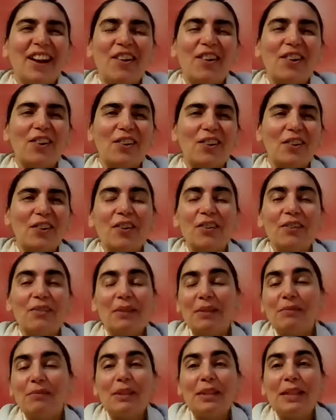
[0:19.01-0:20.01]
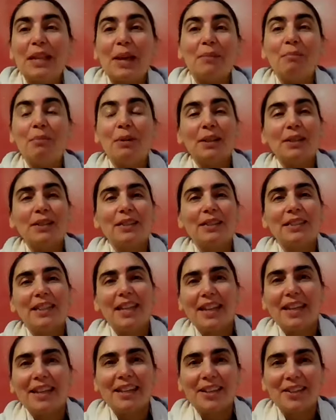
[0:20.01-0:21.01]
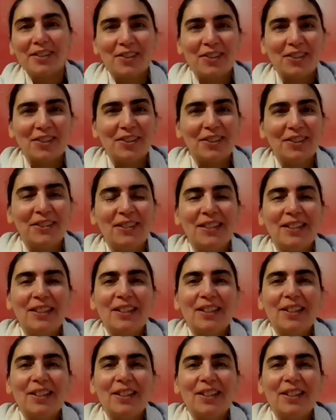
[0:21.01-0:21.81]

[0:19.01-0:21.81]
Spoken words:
or maybe their birthday or